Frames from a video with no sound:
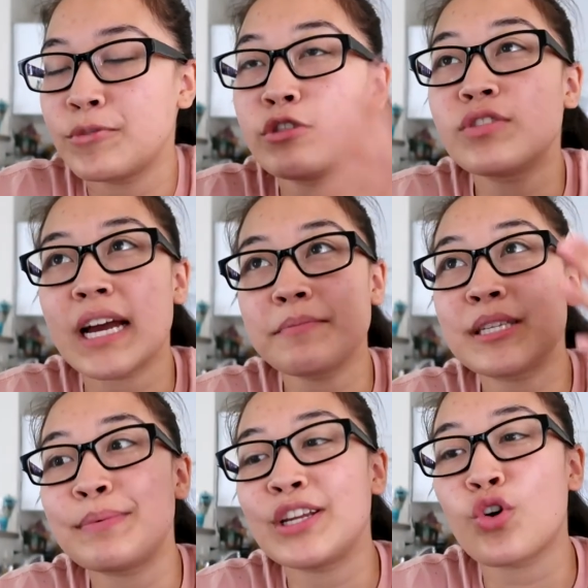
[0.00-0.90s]
2x
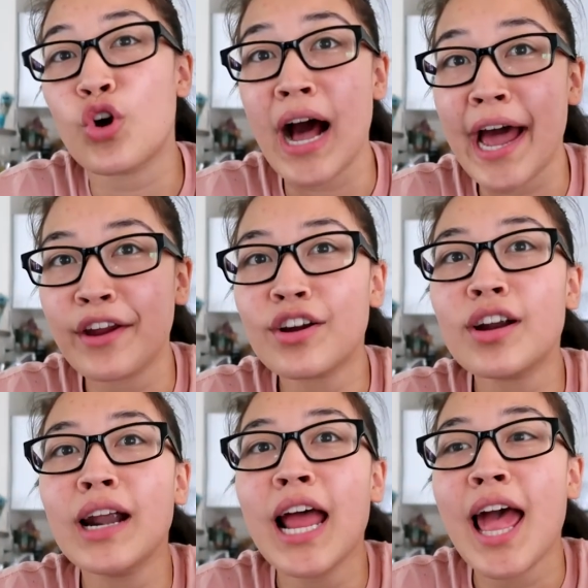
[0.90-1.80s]
speed or
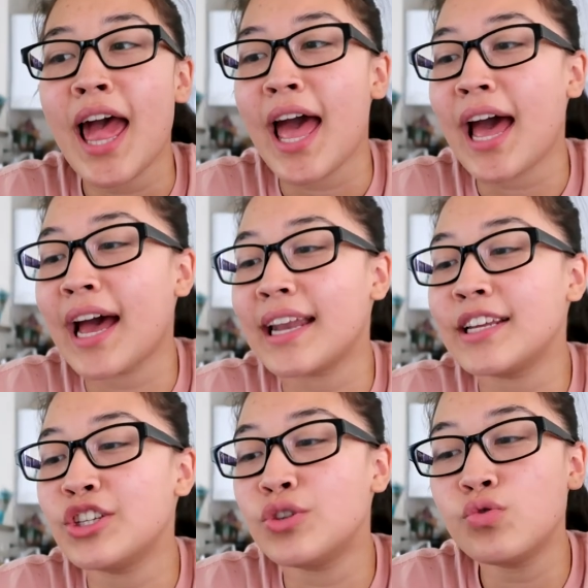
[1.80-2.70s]
higher,
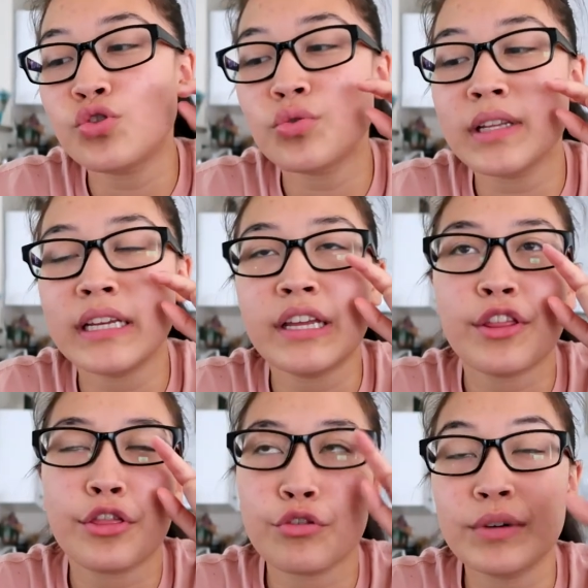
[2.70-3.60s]
and
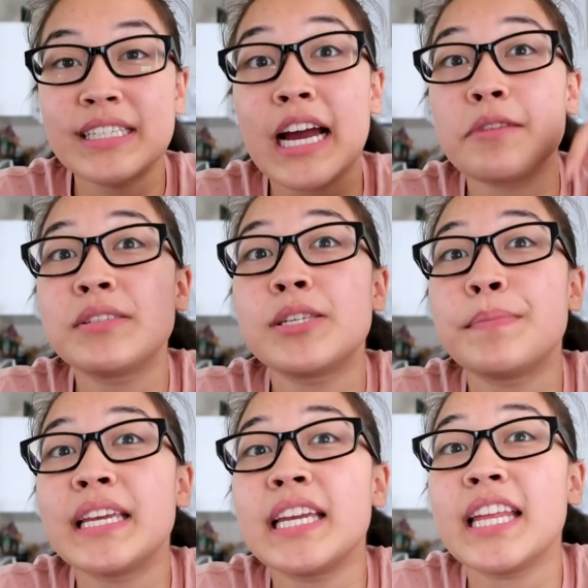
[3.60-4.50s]
usually 3x
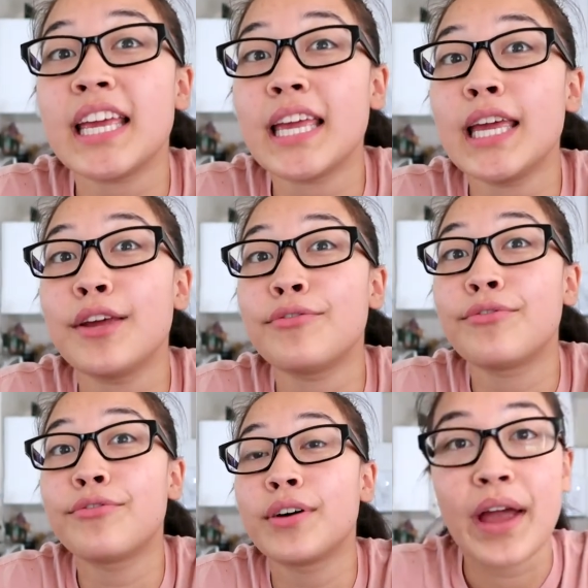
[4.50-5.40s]
speed if
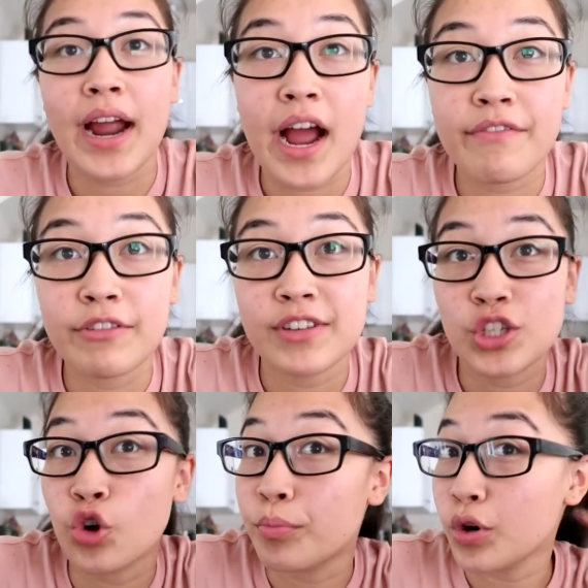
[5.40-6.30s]
I have the
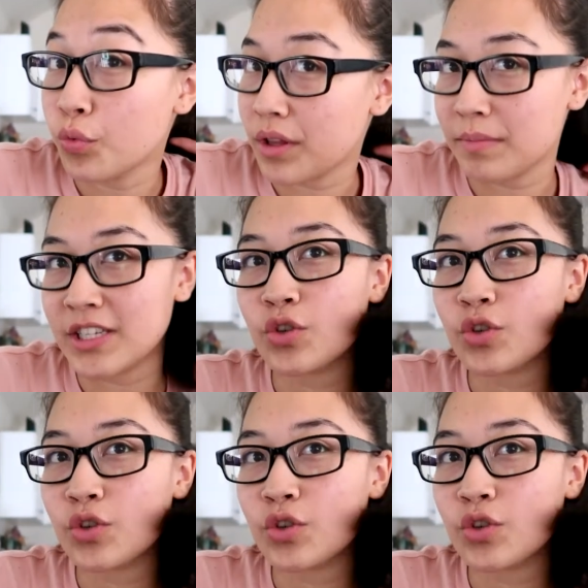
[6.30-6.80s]
physical book with me.